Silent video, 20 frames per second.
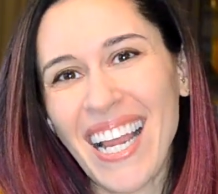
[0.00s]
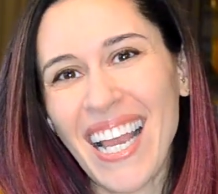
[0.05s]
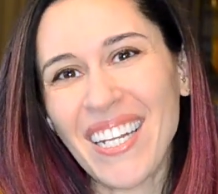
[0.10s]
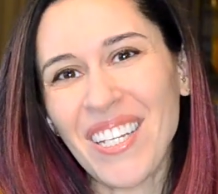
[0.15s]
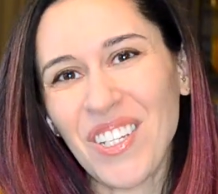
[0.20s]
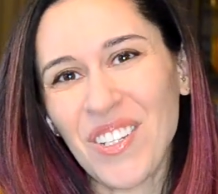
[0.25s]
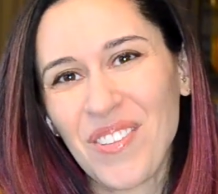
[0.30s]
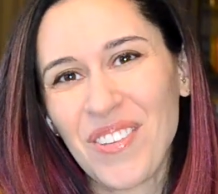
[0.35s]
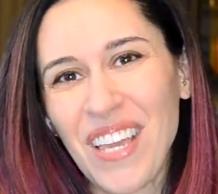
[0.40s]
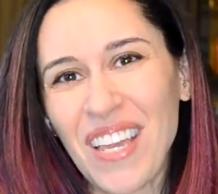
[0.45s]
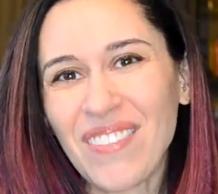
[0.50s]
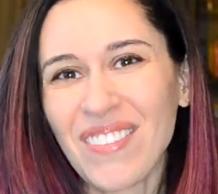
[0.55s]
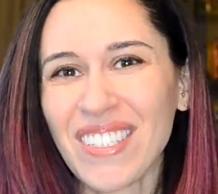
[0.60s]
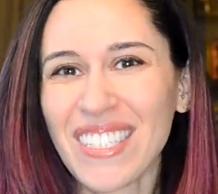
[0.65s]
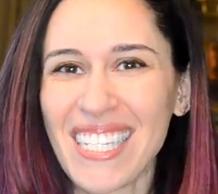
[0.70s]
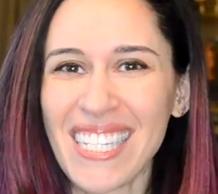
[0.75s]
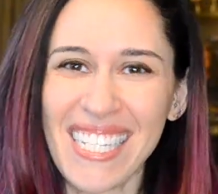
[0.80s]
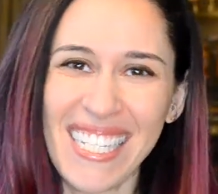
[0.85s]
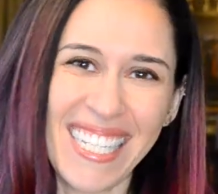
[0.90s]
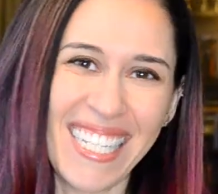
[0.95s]
and you'll be able
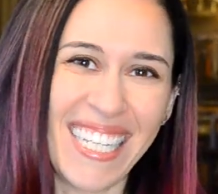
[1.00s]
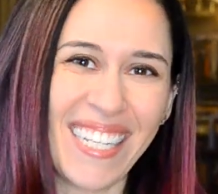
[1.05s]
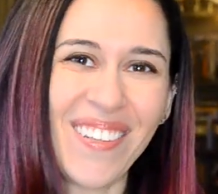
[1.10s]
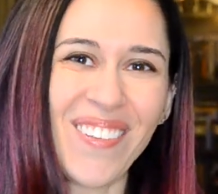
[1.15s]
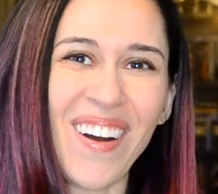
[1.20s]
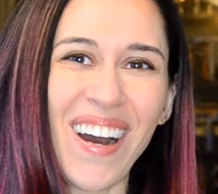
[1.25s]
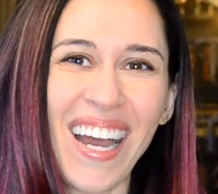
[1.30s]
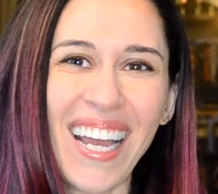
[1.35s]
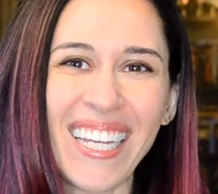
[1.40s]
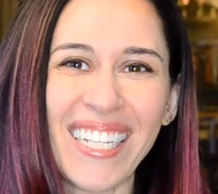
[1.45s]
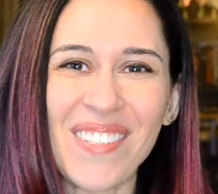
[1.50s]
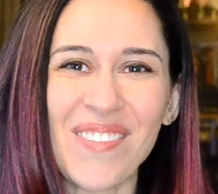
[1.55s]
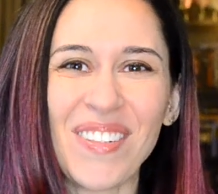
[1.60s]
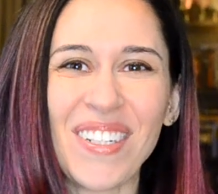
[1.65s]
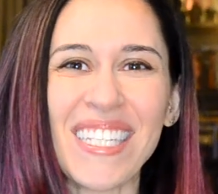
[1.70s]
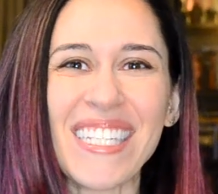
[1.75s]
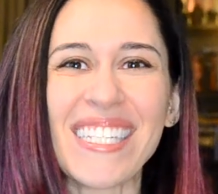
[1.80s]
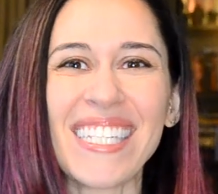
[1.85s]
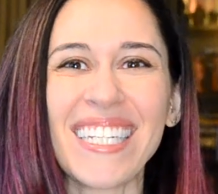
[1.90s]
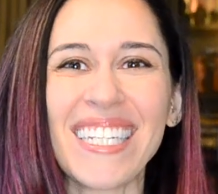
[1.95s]
to see why. It's
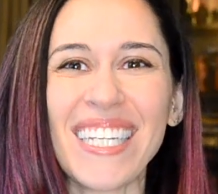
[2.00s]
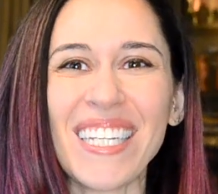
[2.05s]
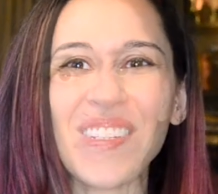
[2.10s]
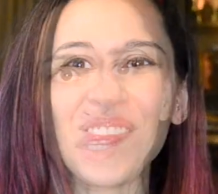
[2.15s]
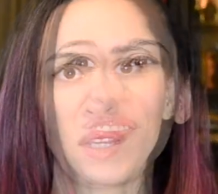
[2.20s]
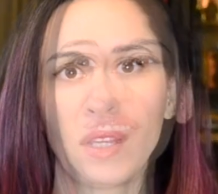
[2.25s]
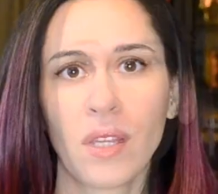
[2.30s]
pretty silly.